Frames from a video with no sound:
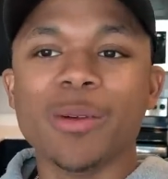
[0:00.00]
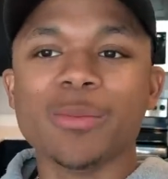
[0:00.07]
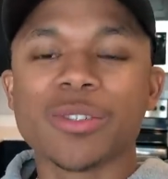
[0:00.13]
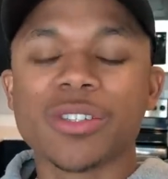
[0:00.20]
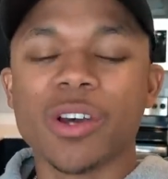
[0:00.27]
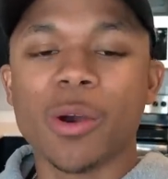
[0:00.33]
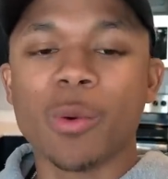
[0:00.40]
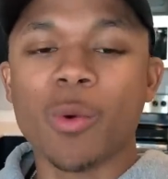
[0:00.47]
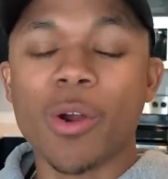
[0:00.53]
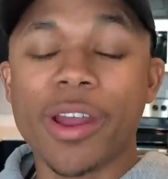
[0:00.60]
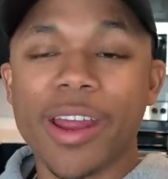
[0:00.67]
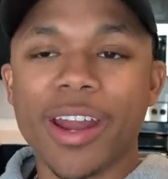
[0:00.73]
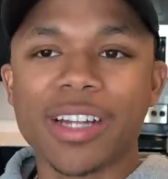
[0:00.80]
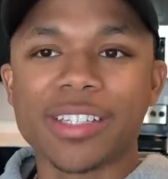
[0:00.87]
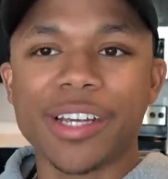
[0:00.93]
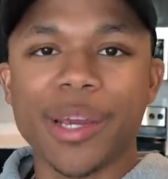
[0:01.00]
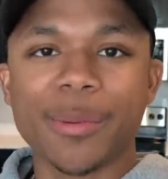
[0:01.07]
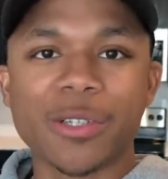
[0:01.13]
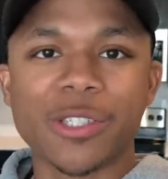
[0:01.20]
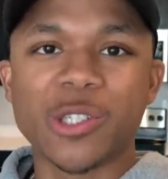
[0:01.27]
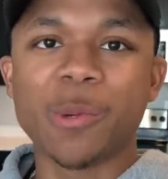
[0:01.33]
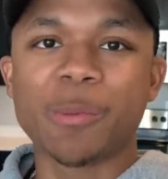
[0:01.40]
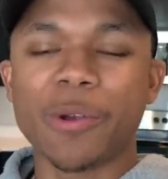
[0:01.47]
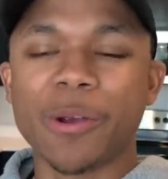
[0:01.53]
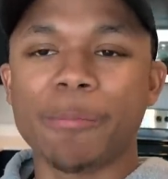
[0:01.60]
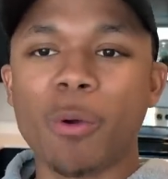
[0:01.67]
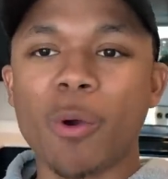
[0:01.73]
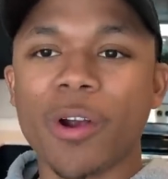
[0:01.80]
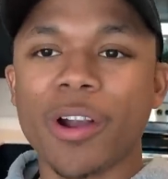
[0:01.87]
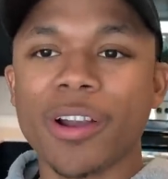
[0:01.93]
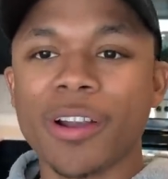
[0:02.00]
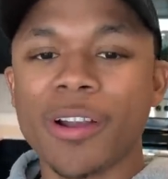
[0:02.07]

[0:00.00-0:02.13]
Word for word: So working in a team is super important.